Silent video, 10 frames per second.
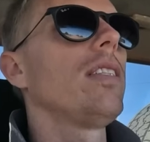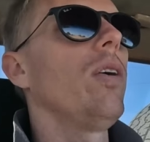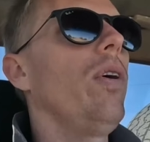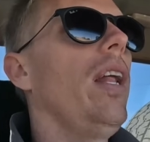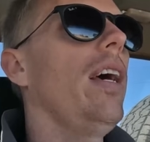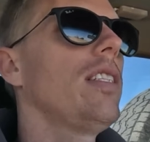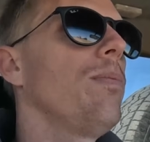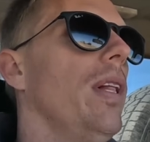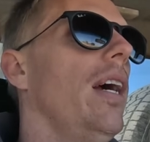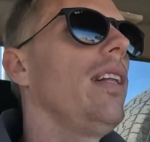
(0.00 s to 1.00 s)
So we'll head out to
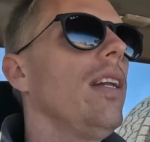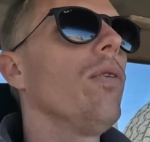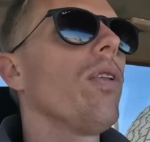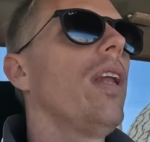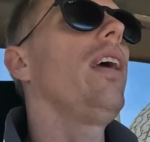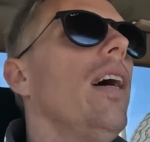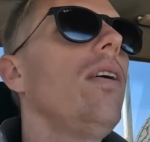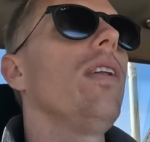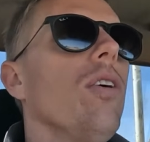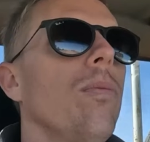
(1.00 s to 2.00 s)
Blaley North
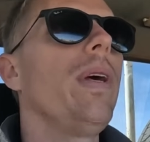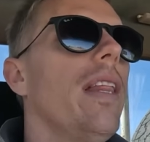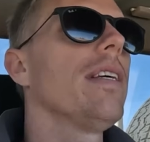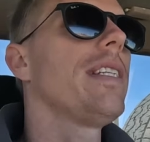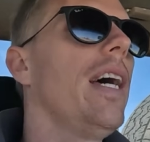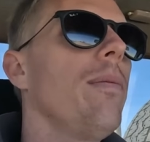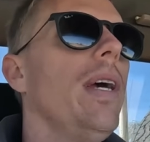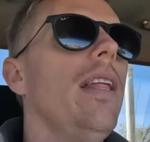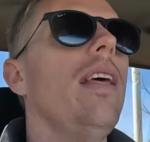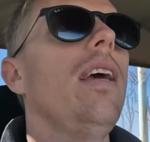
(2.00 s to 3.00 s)
now and do a bit of the same
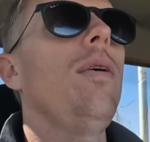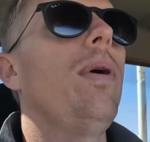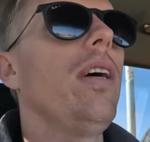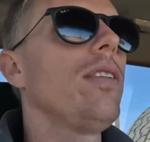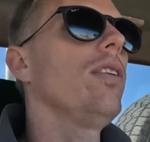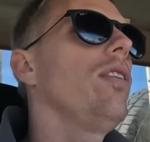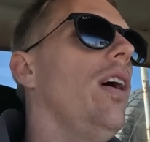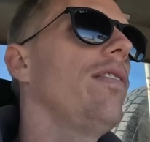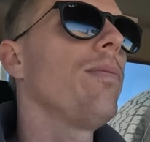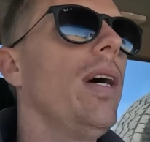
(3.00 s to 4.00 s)
out there, but I do
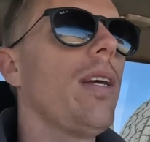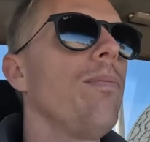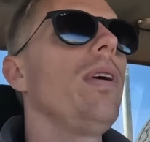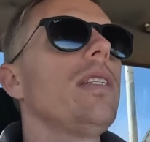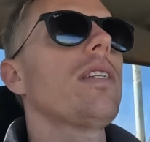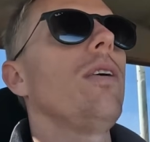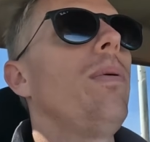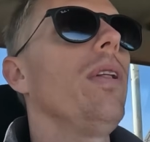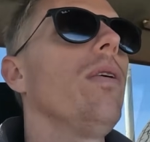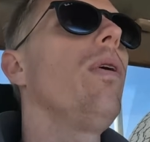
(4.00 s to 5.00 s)
have to make a pit stop
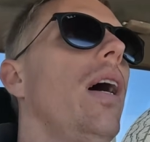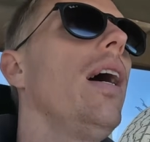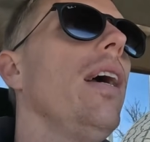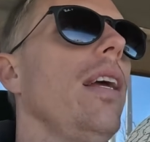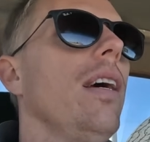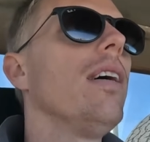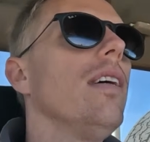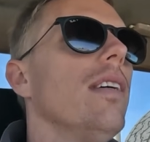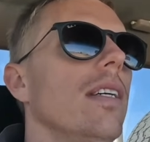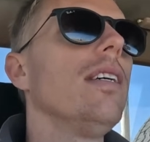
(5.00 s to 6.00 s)
on the way
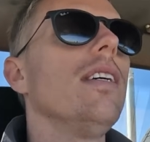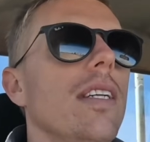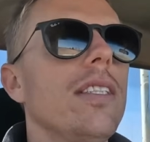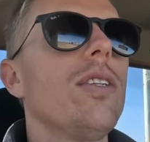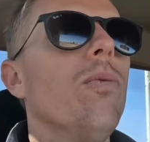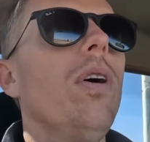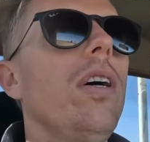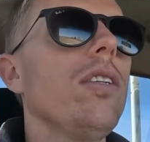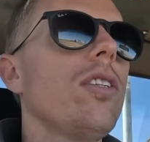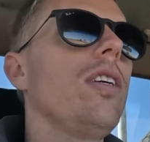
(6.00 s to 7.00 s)
to
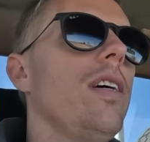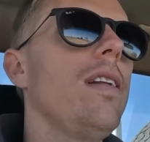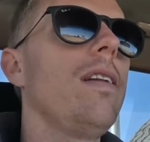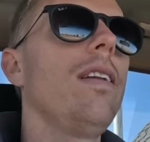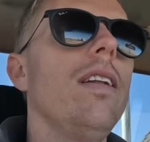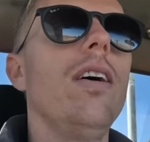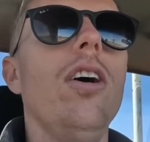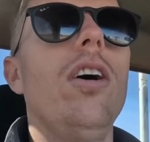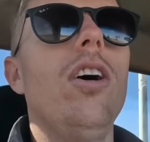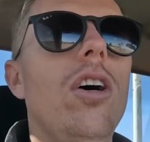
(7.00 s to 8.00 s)
watch
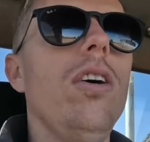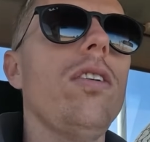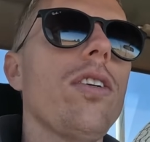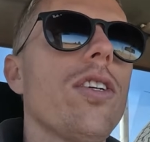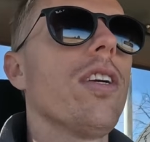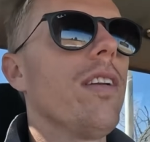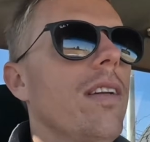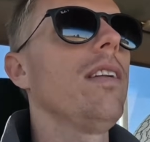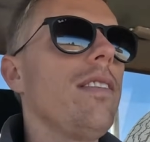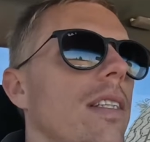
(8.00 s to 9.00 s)
an auction.
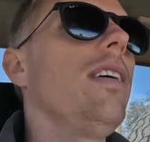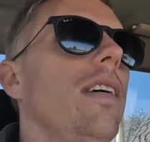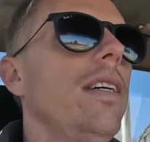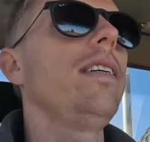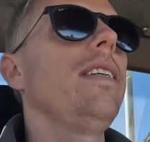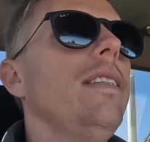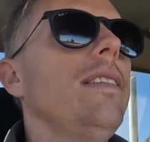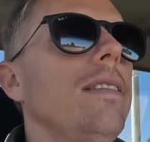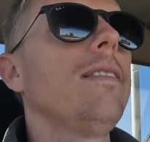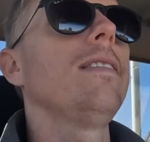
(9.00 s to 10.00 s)
So
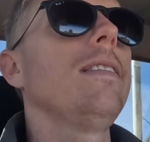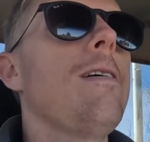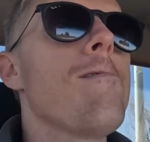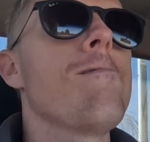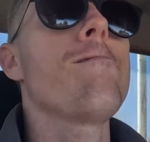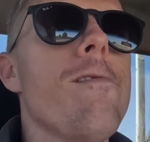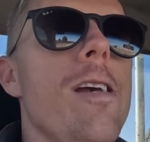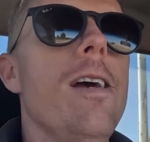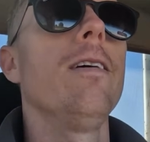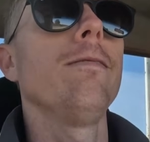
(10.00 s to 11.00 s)

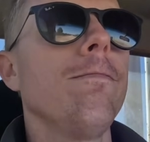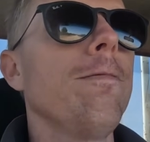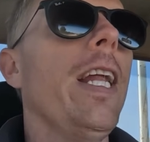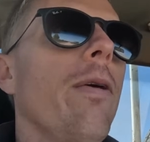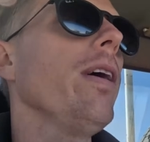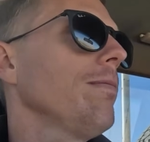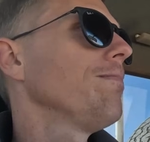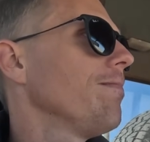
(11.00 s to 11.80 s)
yeah, anyway.